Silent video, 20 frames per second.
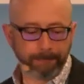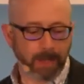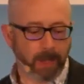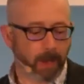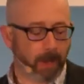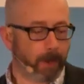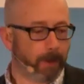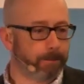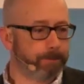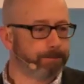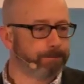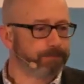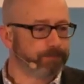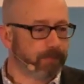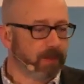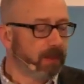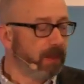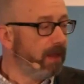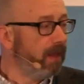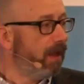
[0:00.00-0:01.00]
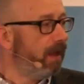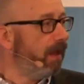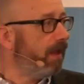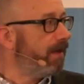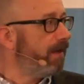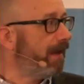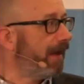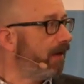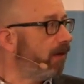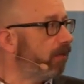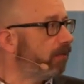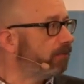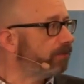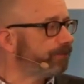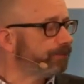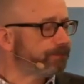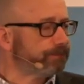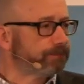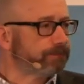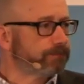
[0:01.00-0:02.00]
Um, now,
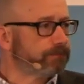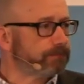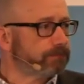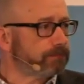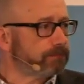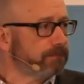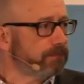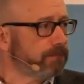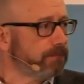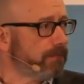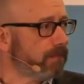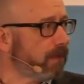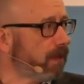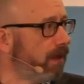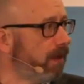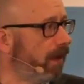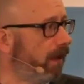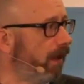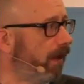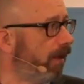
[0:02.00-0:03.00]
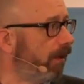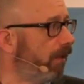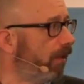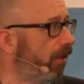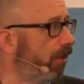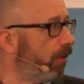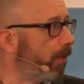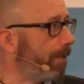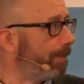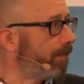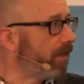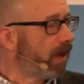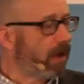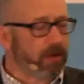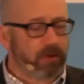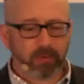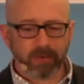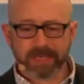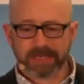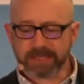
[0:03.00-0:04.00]
uh, I
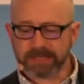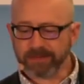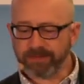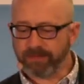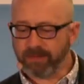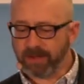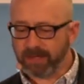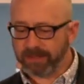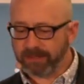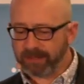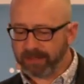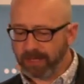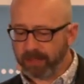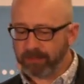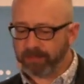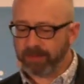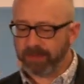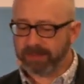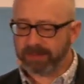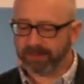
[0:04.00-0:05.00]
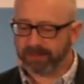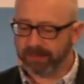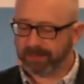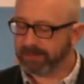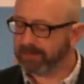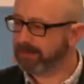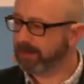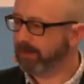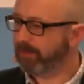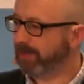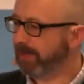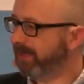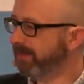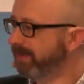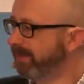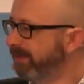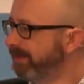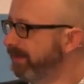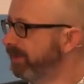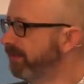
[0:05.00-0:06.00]
always define the capability as the ability to